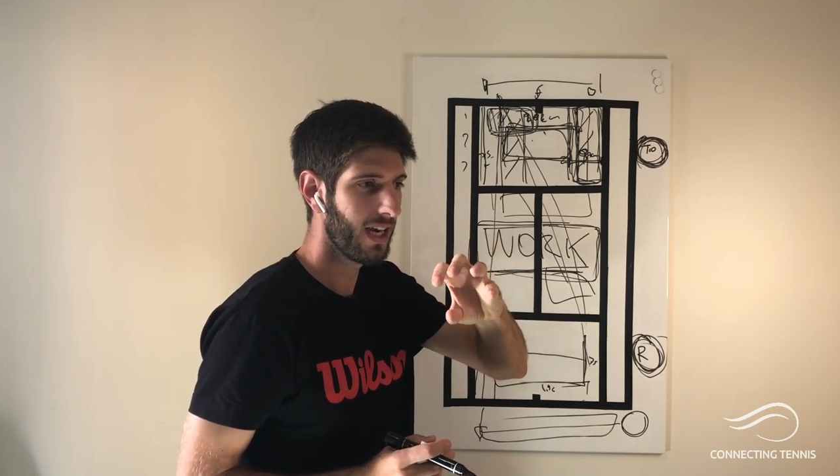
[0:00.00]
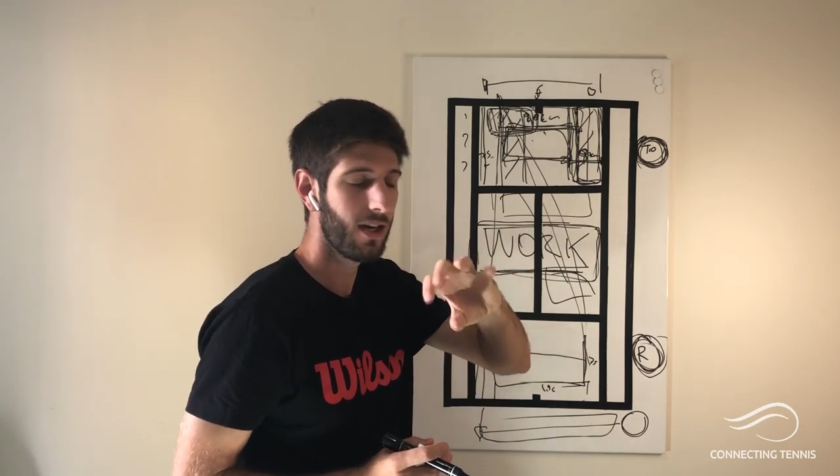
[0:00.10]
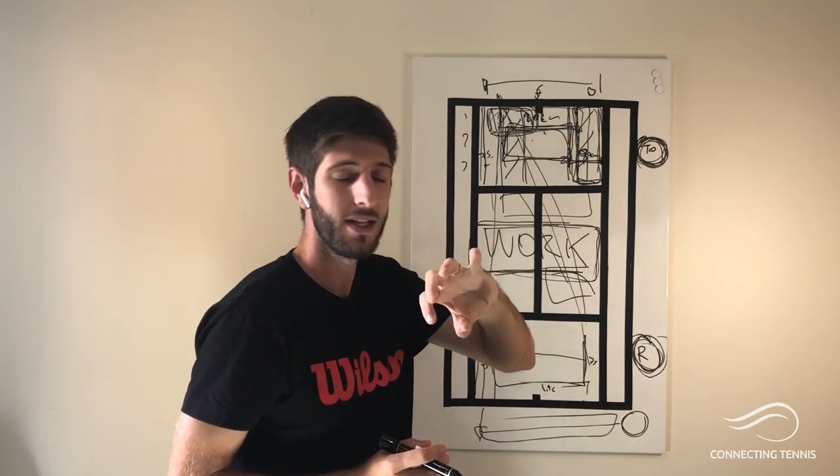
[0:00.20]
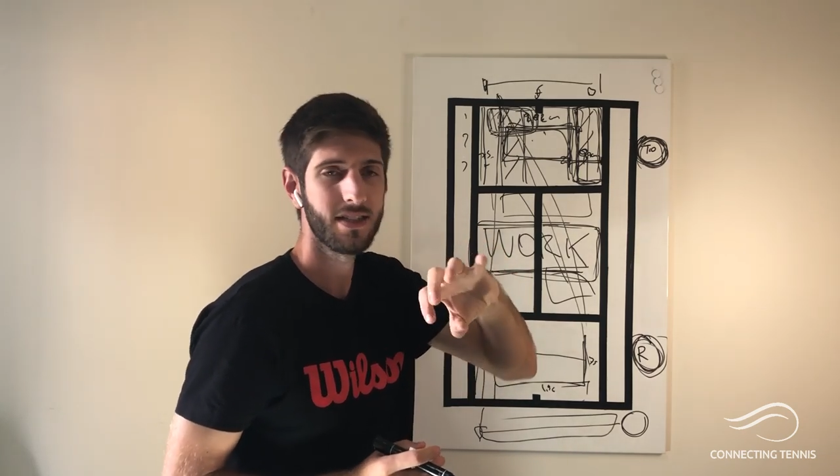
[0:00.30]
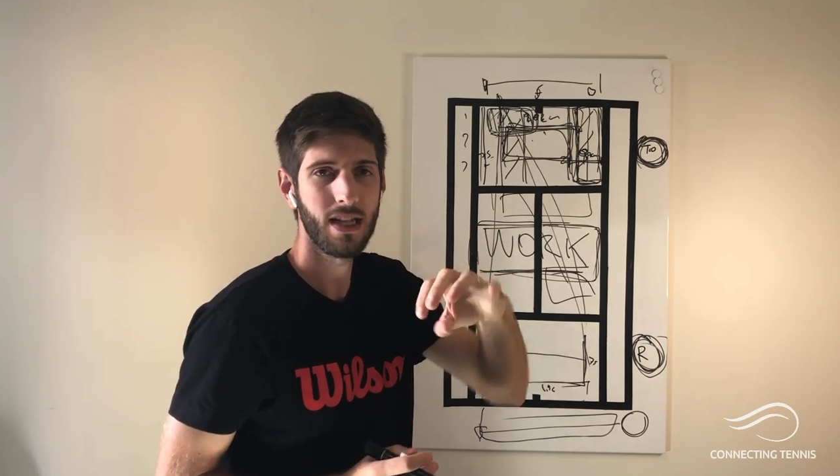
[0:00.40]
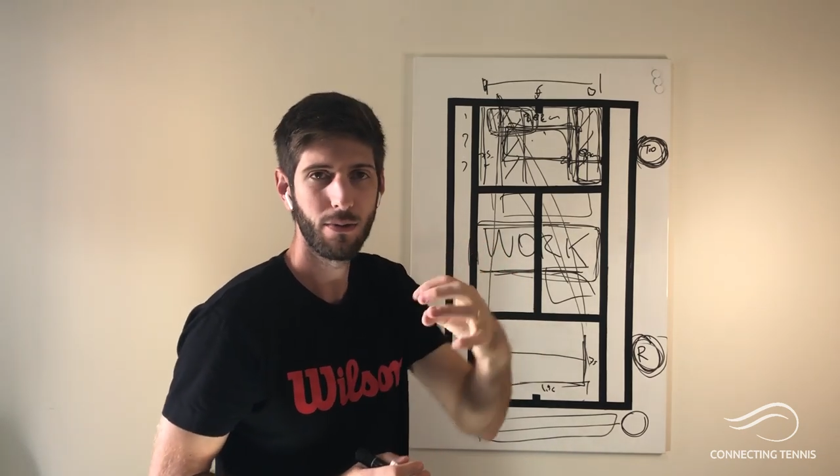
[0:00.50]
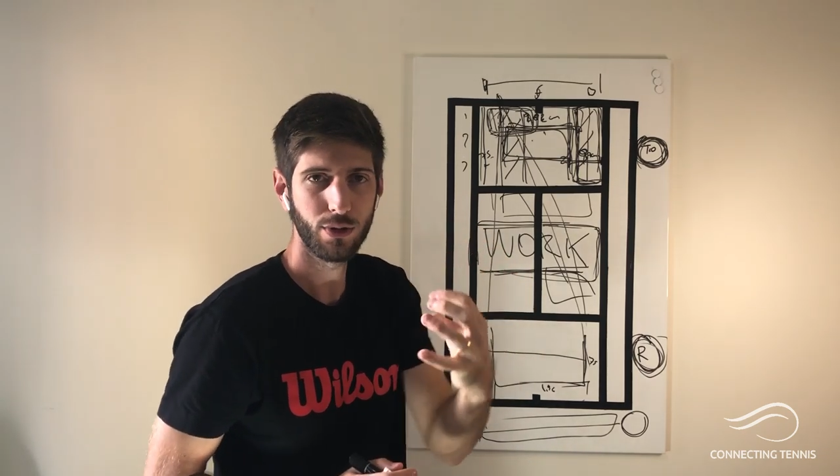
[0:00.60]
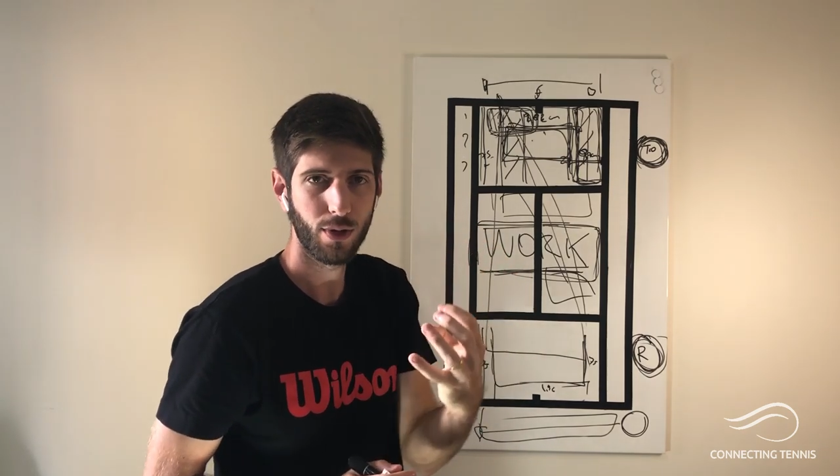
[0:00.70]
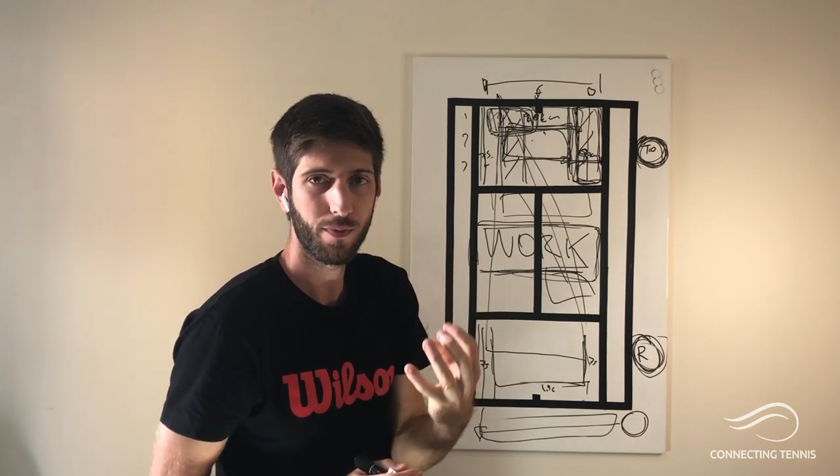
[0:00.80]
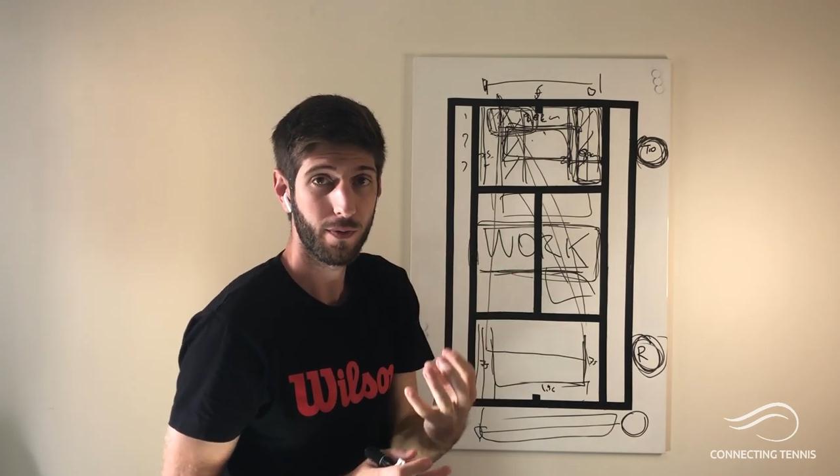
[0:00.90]
earliest
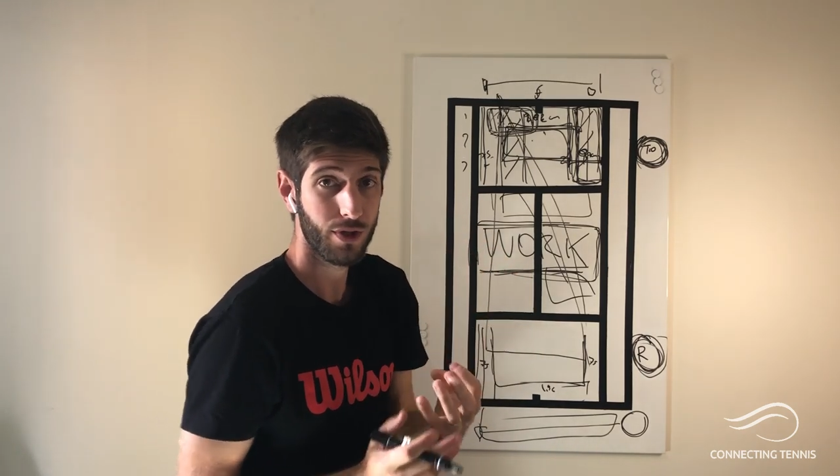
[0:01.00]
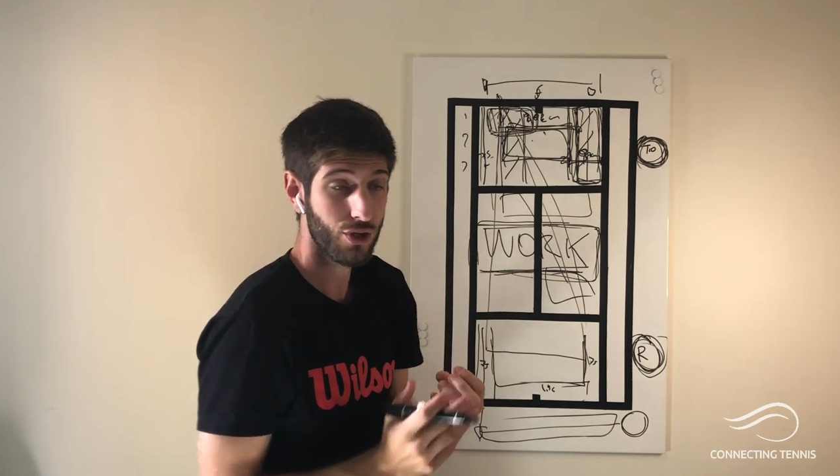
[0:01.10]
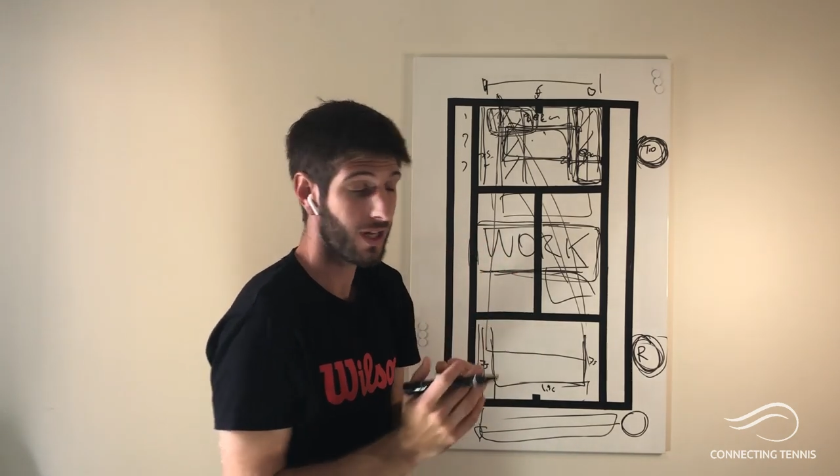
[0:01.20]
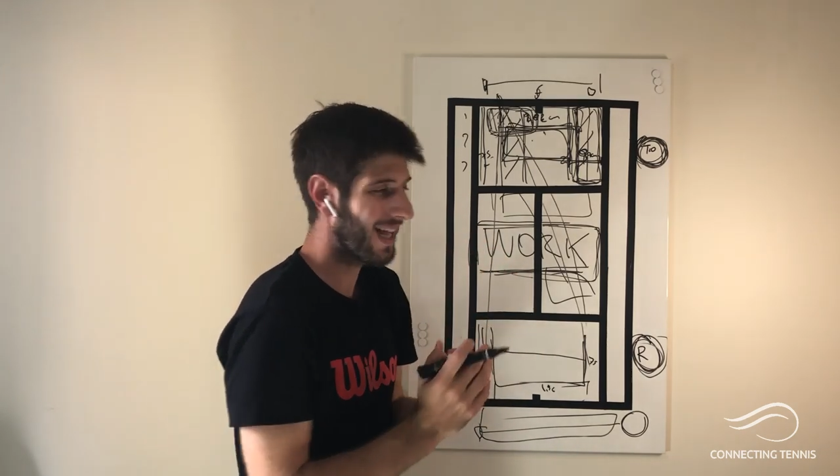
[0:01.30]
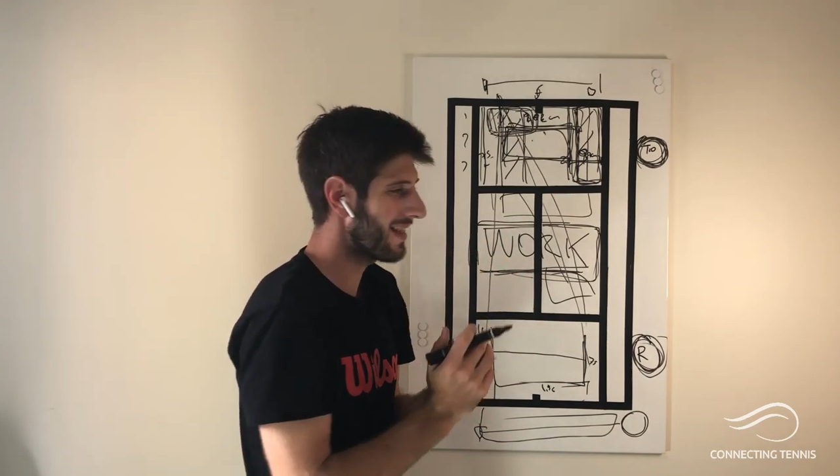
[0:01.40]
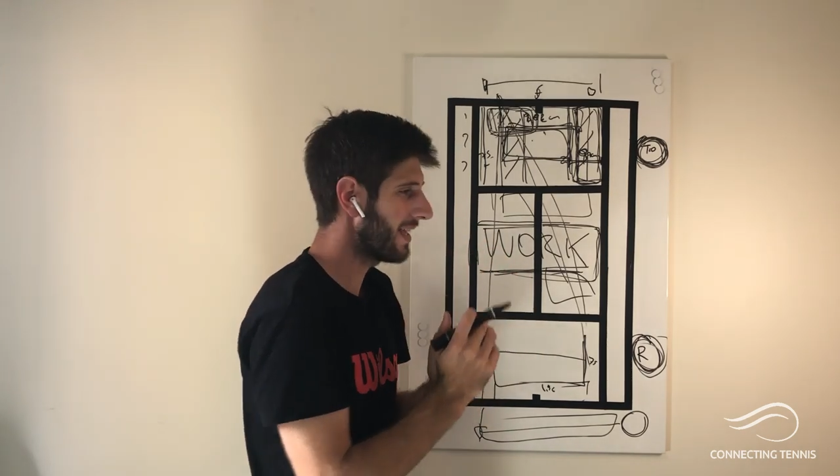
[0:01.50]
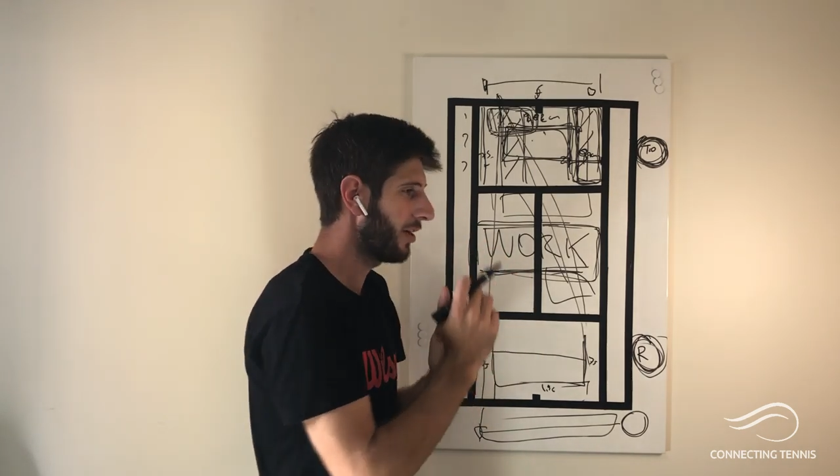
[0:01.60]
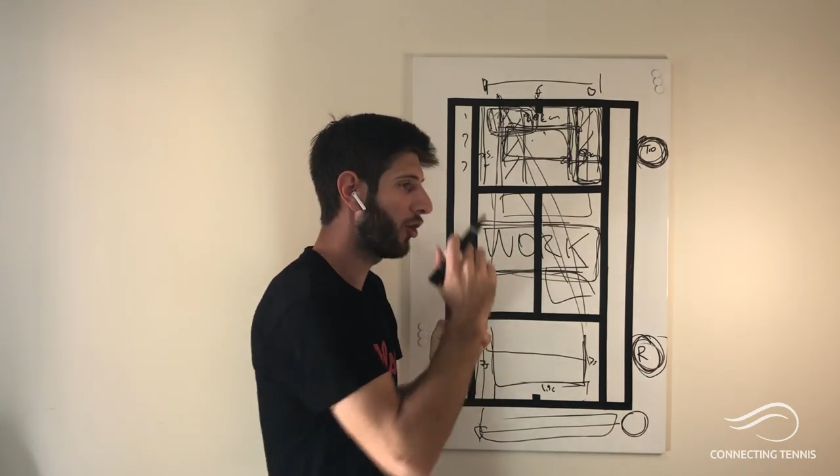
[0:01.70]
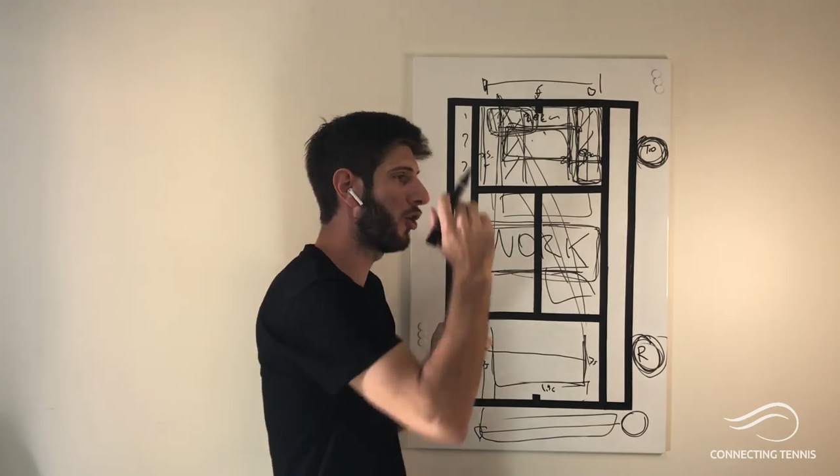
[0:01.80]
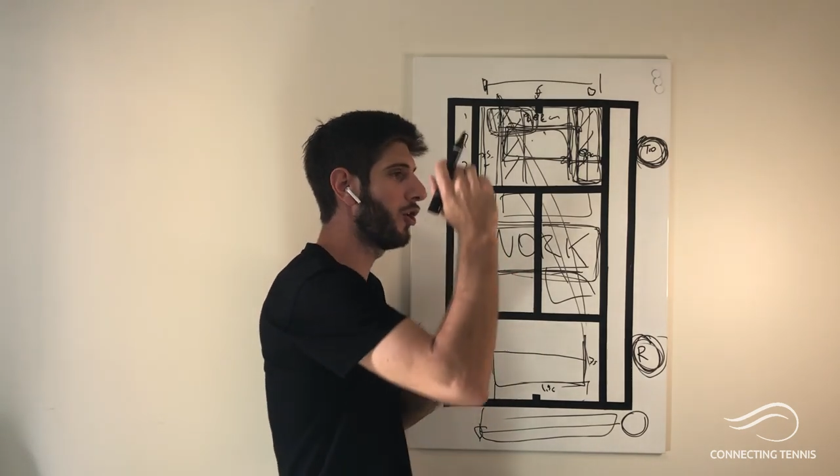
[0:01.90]
levels of professional, and
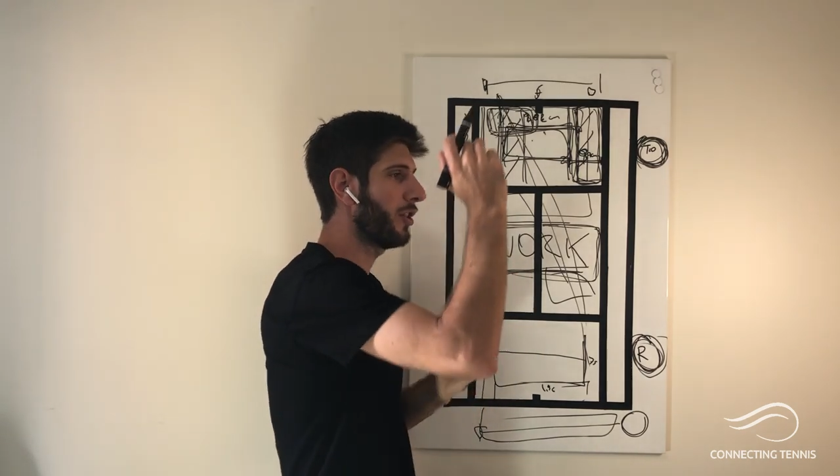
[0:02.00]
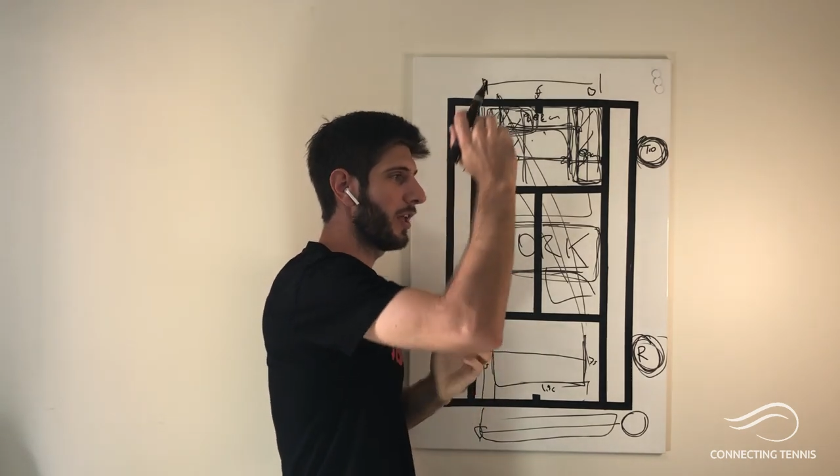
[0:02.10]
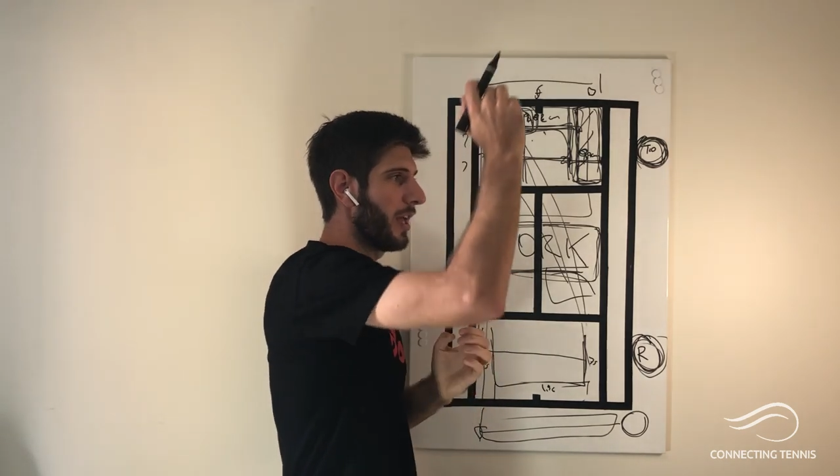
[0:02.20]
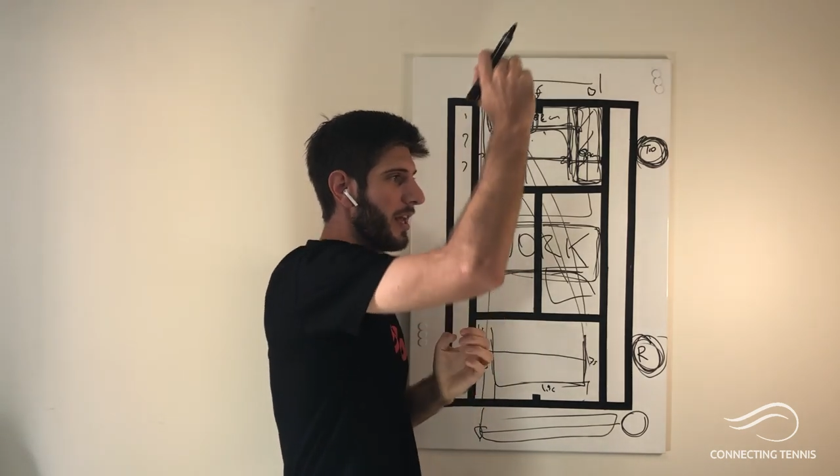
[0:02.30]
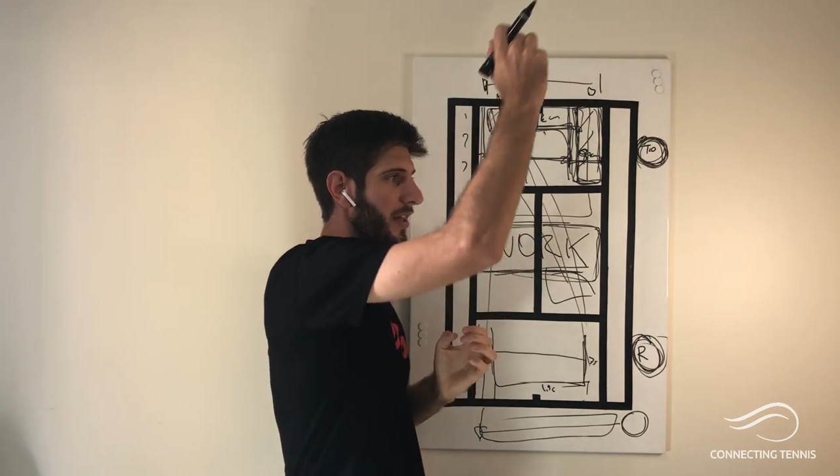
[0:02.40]
then all